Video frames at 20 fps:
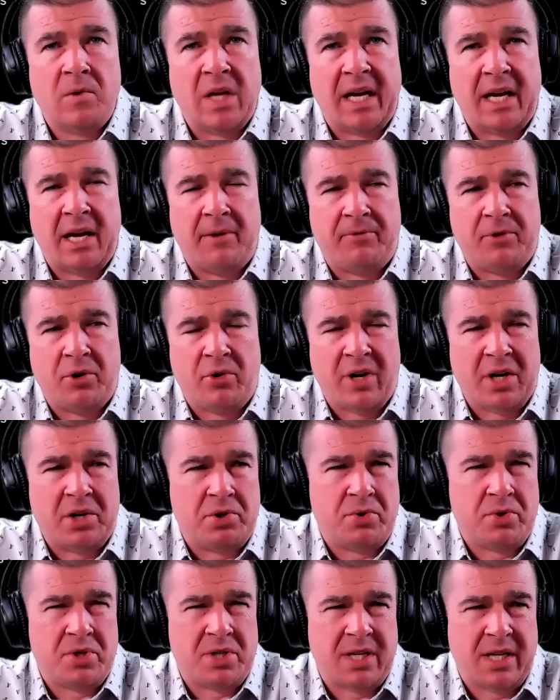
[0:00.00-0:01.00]
If you're
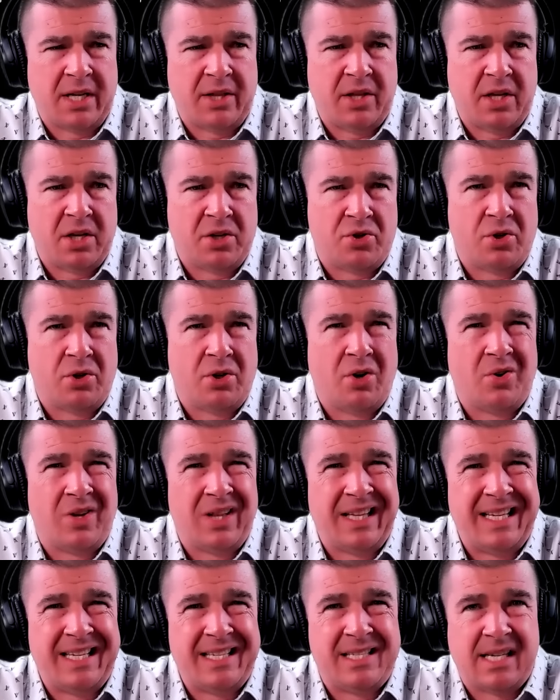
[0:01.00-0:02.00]
interested in the Aduro
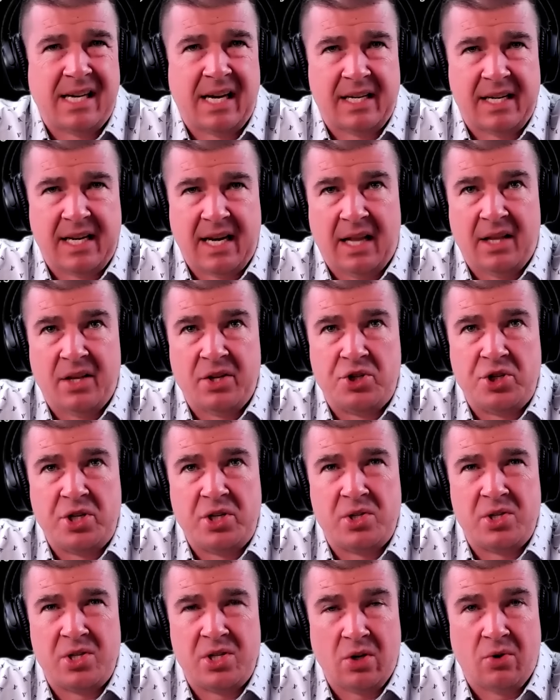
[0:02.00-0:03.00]
Clean Technology
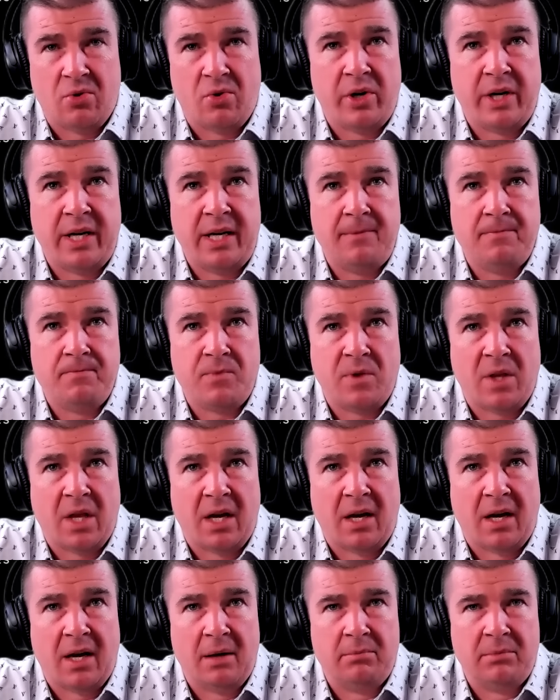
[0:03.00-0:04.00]
story,
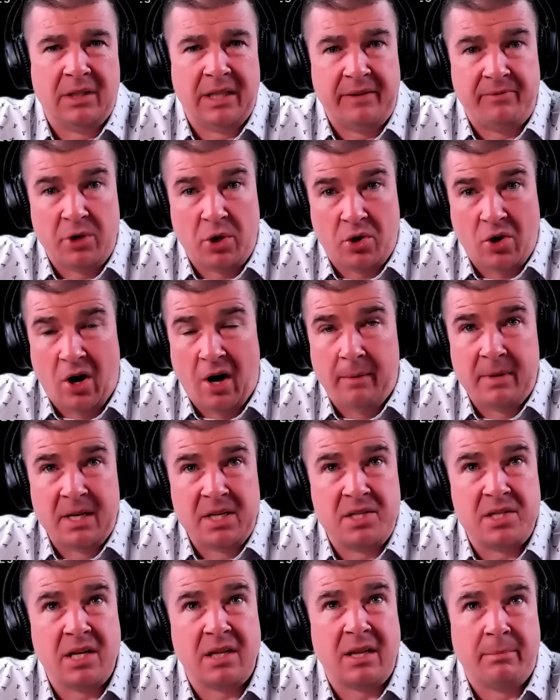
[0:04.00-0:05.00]
um, leave your
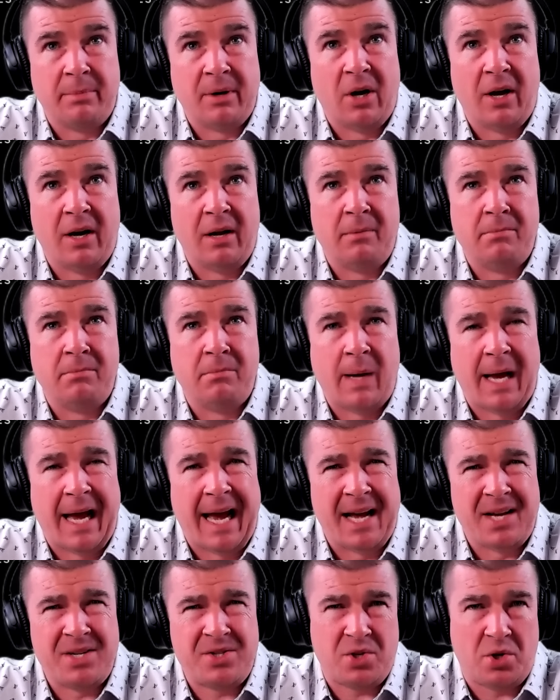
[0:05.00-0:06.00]
comments at the bottom,
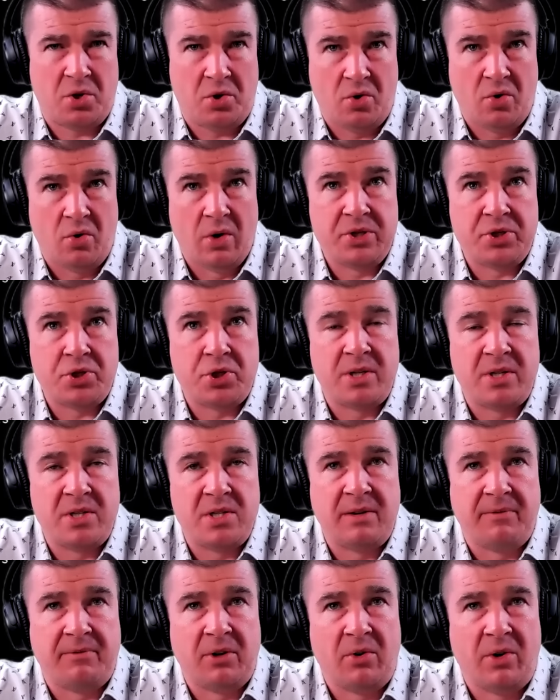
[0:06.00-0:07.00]
ask
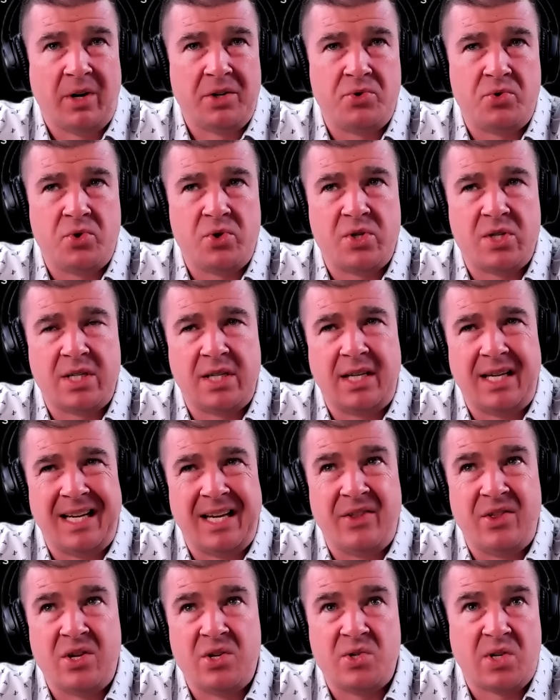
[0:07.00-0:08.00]
questions if you're interested
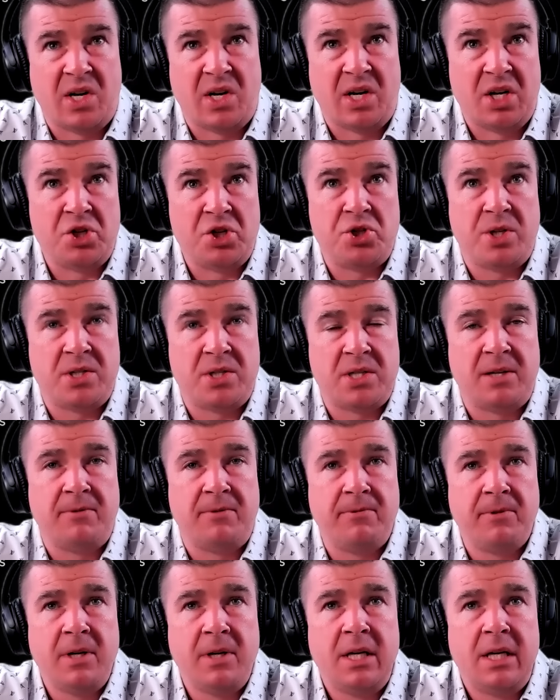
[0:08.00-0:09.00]
in this
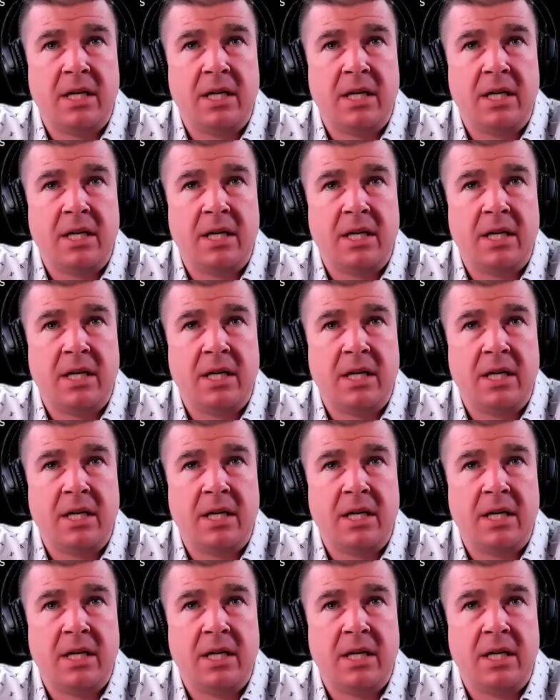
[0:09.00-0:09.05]
initiative.